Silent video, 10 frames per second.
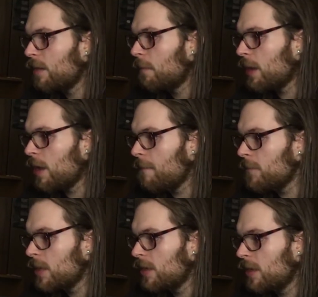But
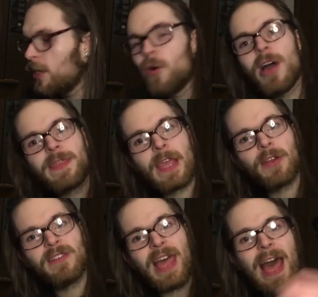um, you know what?
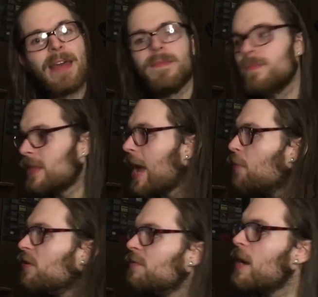There is that. That
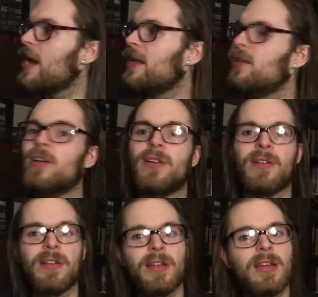was my
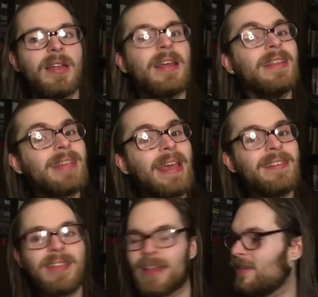little
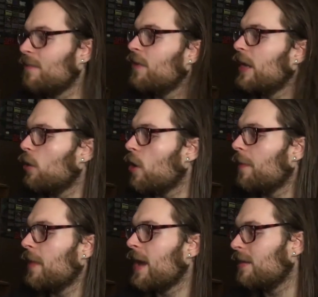taste testing video
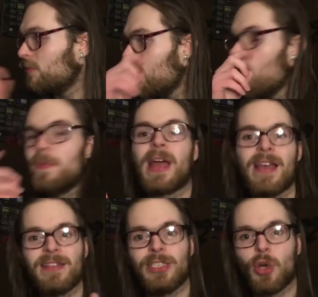on that. So I hope you
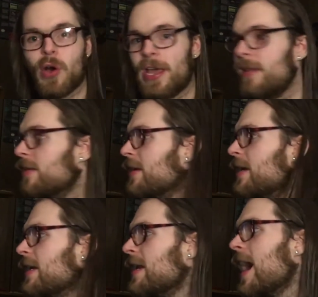guys enjoyed.
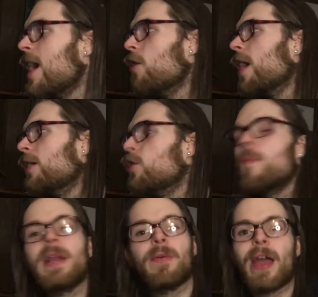Now,
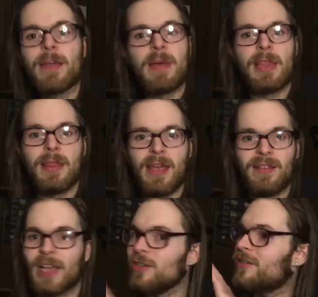nobody recommended
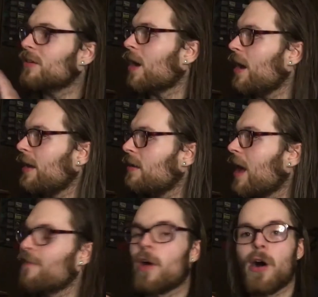this. I just saw it.
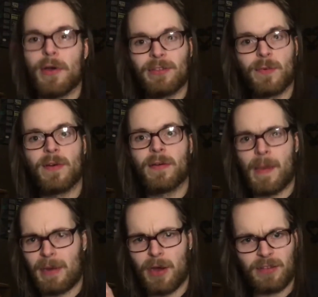I've always,
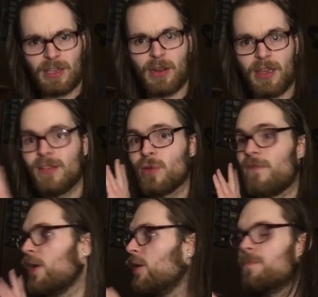I've been always curious, so I
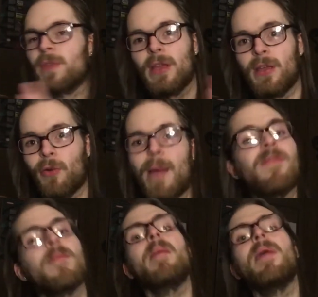figured grab
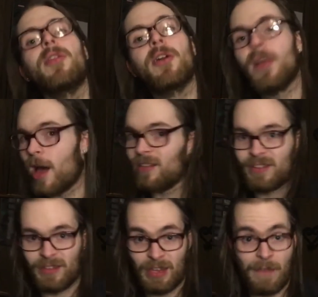it from my mother-in-law's.
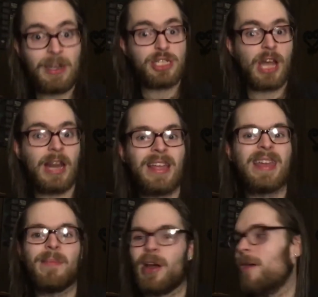Let's give it a shot on
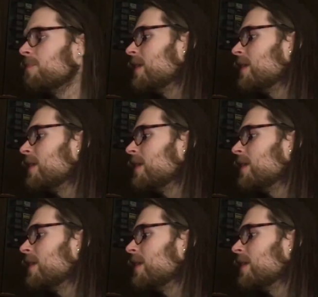camera.